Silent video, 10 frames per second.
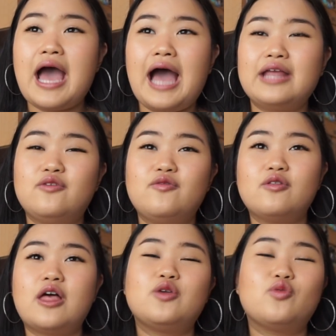and you feel
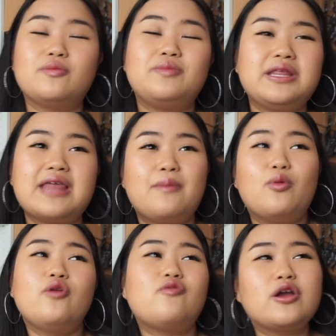like you want to be their
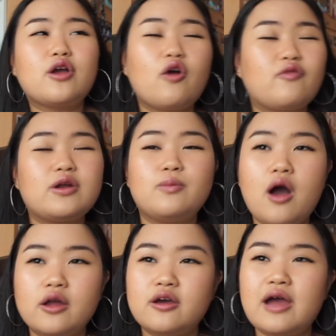boyfriend, girlfriend or
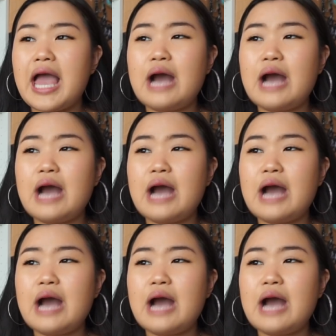partner,